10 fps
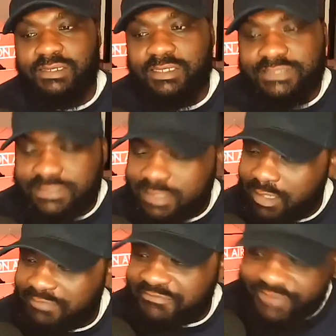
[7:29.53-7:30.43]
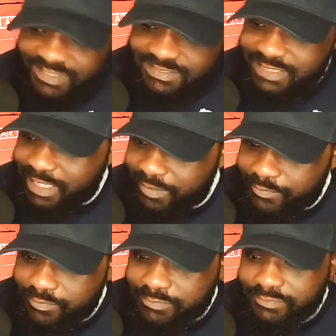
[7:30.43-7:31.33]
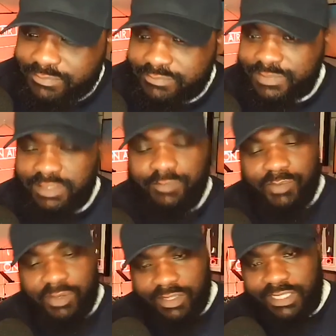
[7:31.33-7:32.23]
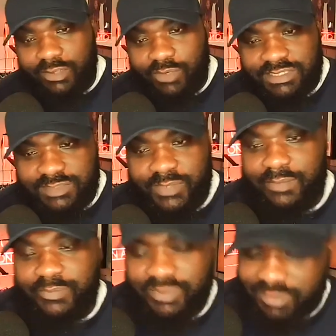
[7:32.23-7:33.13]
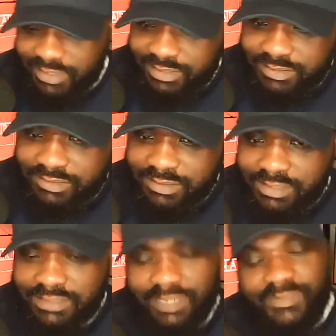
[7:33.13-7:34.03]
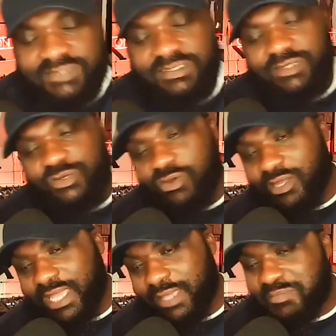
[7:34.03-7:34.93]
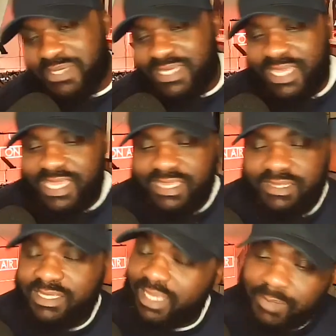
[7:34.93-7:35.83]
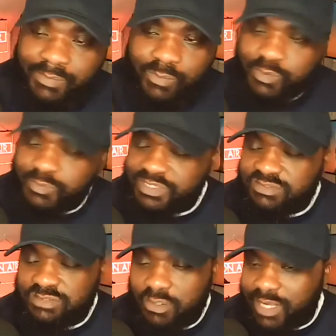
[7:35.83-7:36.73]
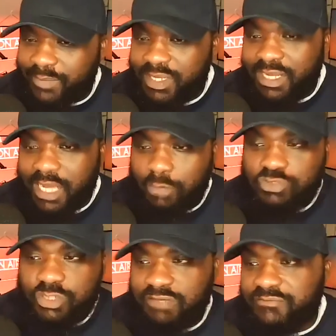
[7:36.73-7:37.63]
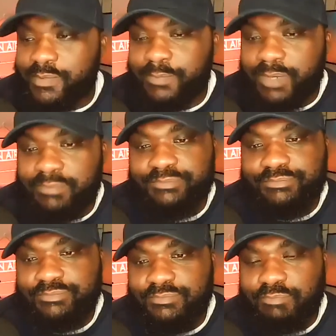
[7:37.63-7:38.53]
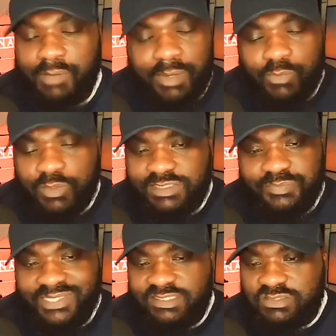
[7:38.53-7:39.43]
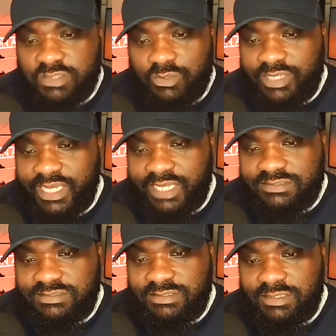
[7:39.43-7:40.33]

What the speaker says: to tell her friends, them in the market while she's buying planting, that my son got an MBA. Yeah, my mum would be so happy. I would do it for my mum. My mum would just be so gassed.